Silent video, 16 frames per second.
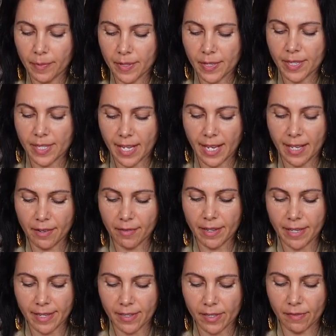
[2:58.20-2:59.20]

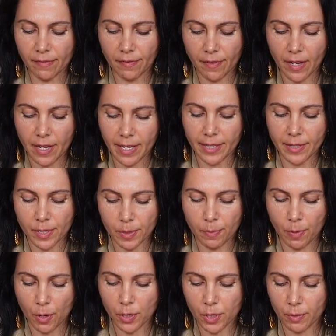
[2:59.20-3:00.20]
celery as fine as
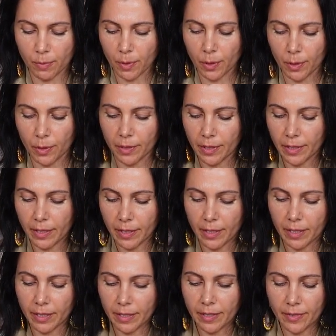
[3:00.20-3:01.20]
possible,
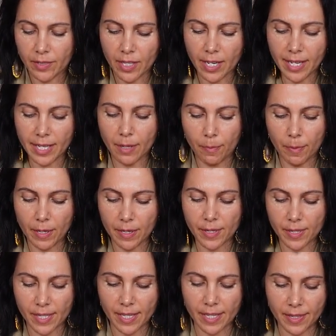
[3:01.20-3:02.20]
tiny
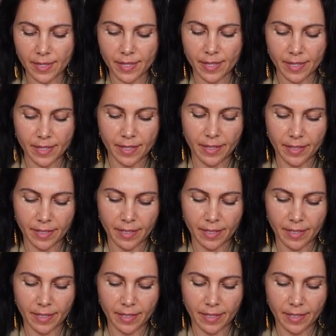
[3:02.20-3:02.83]
pieces. There